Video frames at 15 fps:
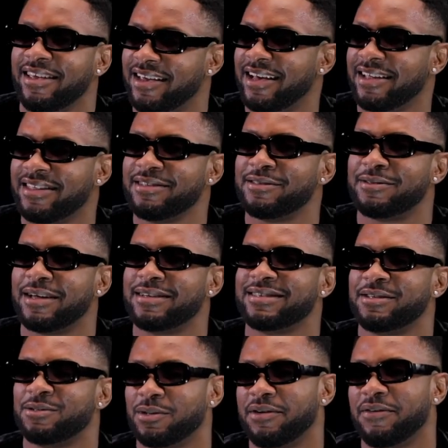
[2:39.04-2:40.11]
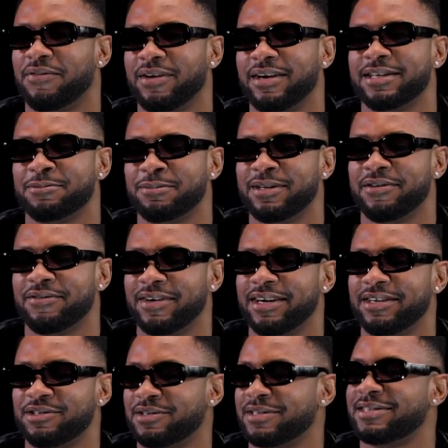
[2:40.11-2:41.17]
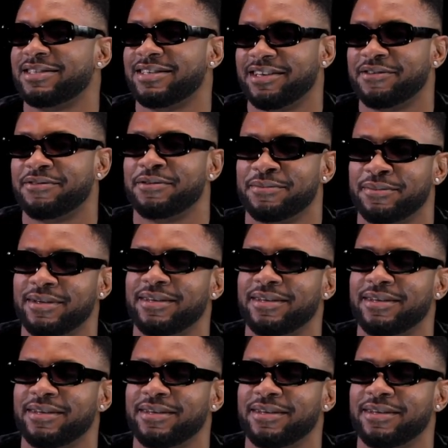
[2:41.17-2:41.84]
Yeah, I think 2023 has been a very interesting year for